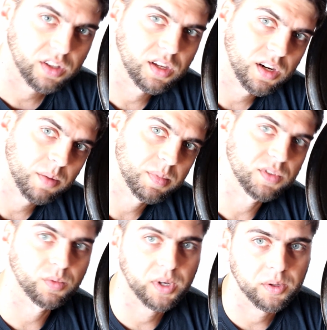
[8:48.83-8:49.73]
clean it up
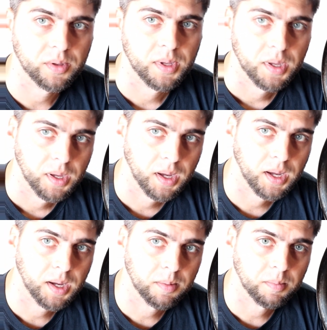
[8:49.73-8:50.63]
as well.
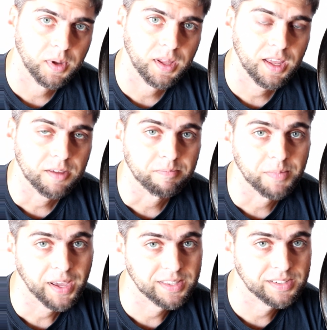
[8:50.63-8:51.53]
But hey,
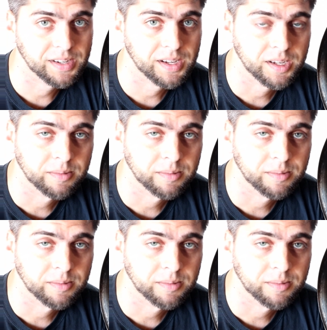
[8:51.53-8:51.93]
that's